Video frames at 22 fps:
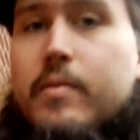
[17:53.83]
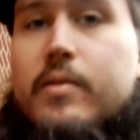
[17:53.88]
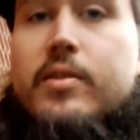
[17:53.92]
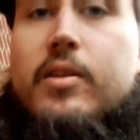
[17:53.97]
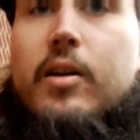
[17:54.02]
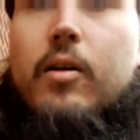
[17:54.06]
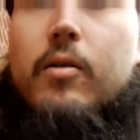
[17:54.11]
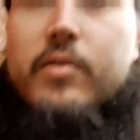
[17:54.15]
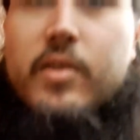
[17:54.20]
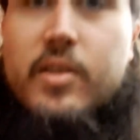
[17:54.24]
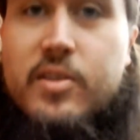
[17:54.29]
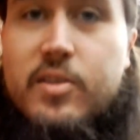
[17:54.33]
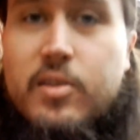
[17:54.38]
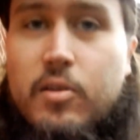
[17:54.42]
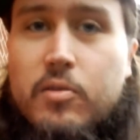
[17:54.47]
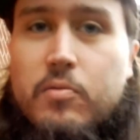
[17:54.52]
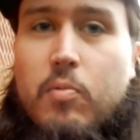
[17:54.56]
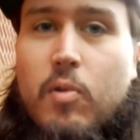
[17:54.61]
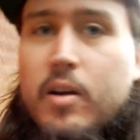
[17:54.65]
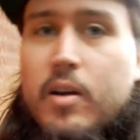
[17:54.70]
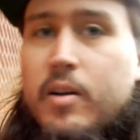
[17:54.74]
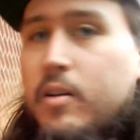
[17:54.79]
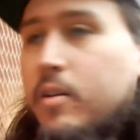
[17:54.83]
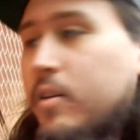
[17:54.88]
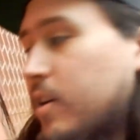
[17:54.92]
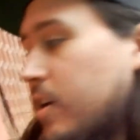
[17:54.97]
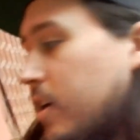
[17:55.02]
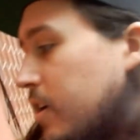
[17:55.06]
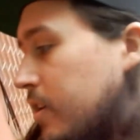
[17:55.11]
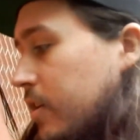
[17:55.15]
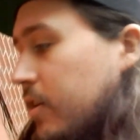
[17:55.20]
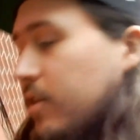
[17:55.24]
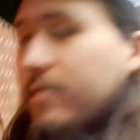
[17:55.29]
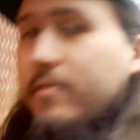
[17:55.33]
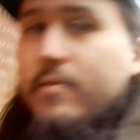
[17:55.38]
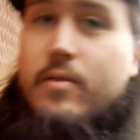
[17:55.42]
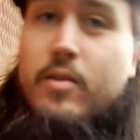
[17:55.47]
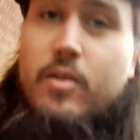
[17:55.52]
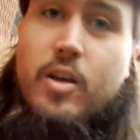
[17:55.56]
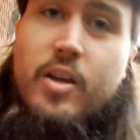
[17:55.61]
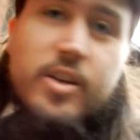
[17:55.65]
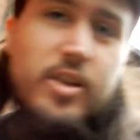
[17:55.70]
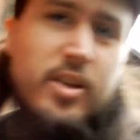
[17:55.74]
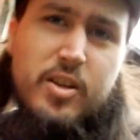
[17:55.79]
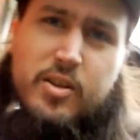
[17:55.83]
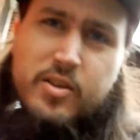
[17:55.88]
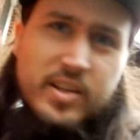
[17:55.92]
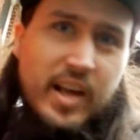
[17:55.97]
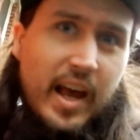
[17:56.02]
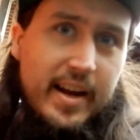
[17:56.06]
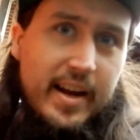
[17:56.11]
So distilled water, and you can use